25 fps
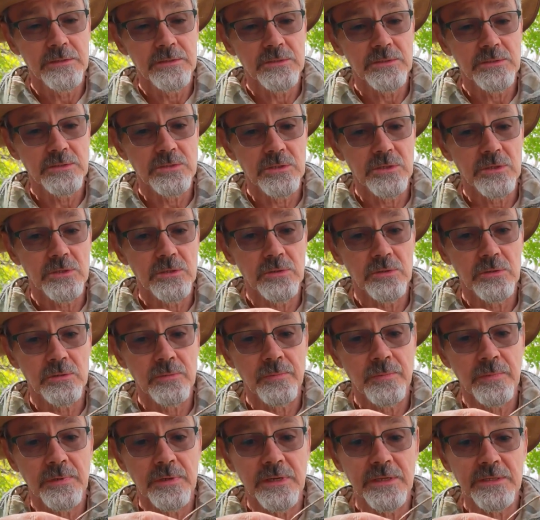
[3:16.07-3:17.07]
So
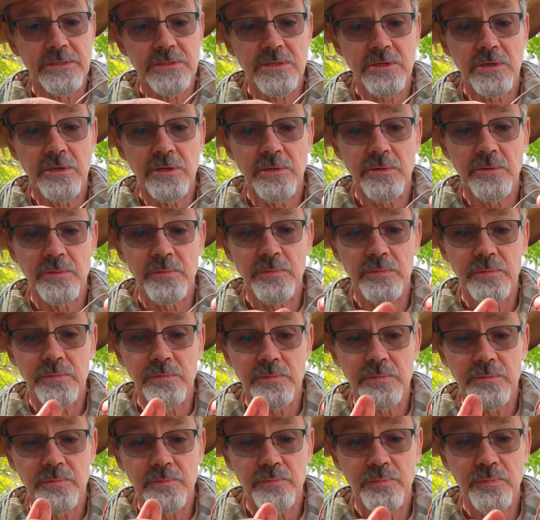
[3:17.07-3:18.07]
let's go and
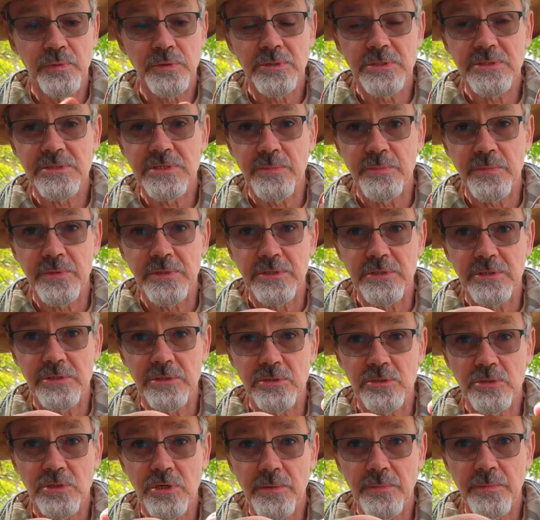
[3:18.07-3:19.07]
put this up into a
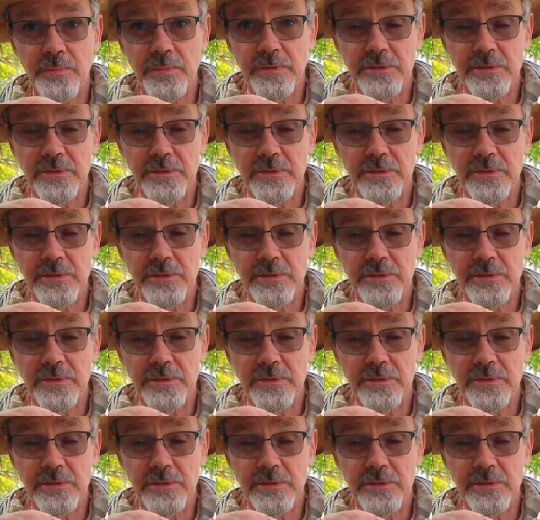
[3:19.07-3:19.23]
trap,